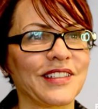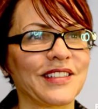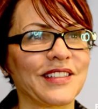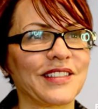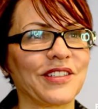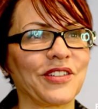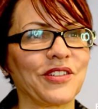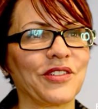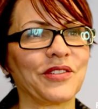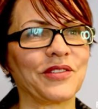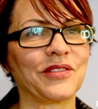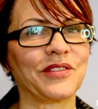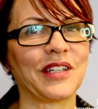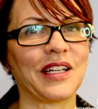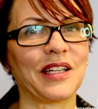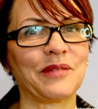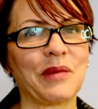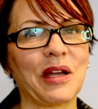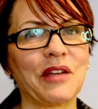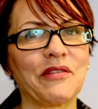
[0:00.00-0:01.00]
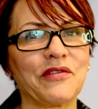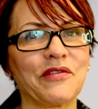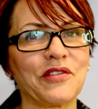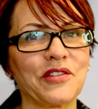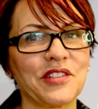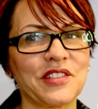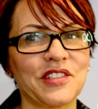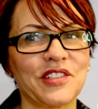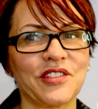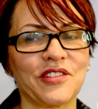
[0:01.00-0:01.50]
So, in my
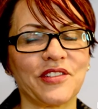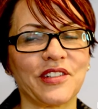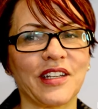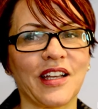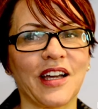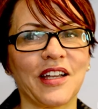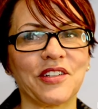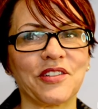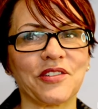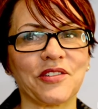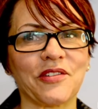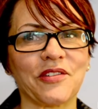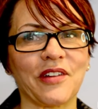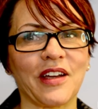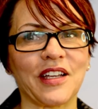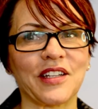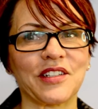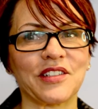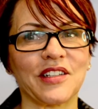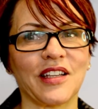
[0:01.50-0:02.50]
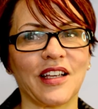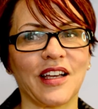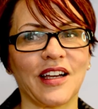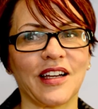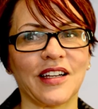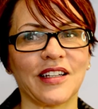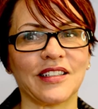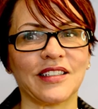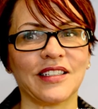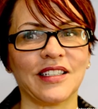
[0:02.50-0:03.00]
first year in undergrad,
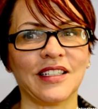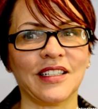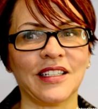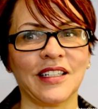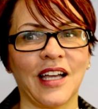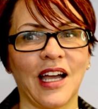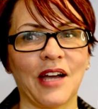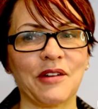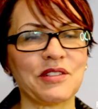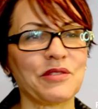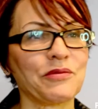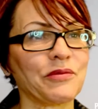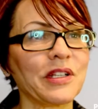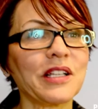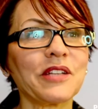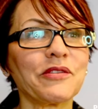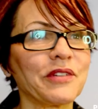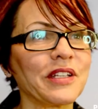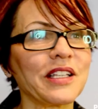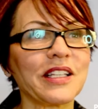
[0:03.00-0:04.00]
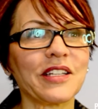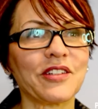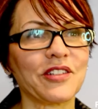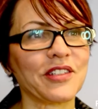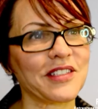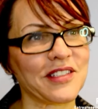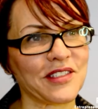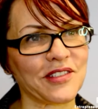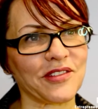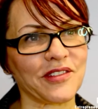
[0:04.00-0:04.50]
uh, I was a really, really good
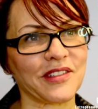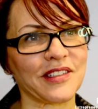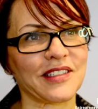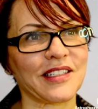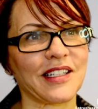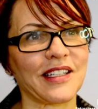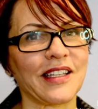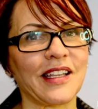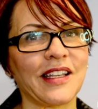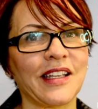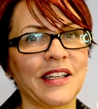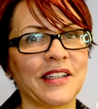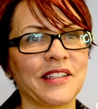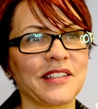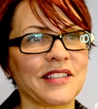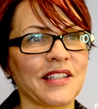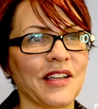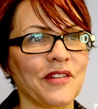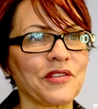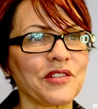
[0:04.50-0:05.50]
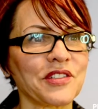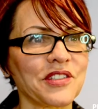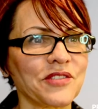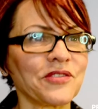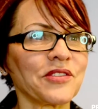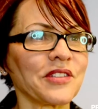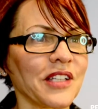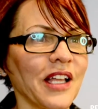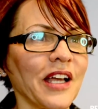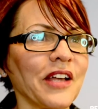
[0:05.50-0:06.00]
student, and then I discovered
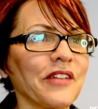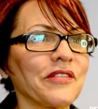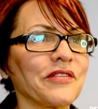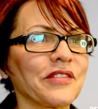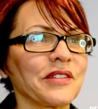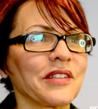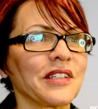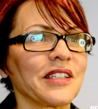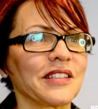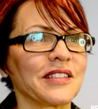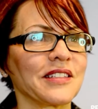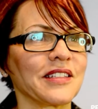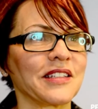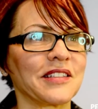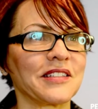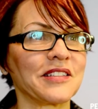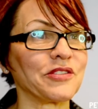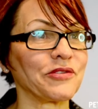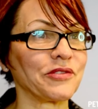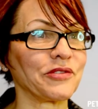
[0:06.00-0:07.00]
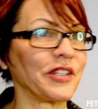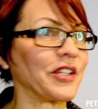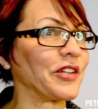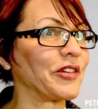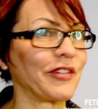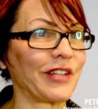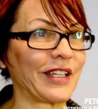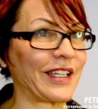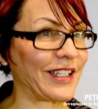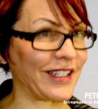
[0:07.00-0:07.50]
student life, and it
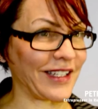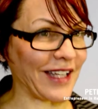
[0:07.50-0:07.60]
deteriorated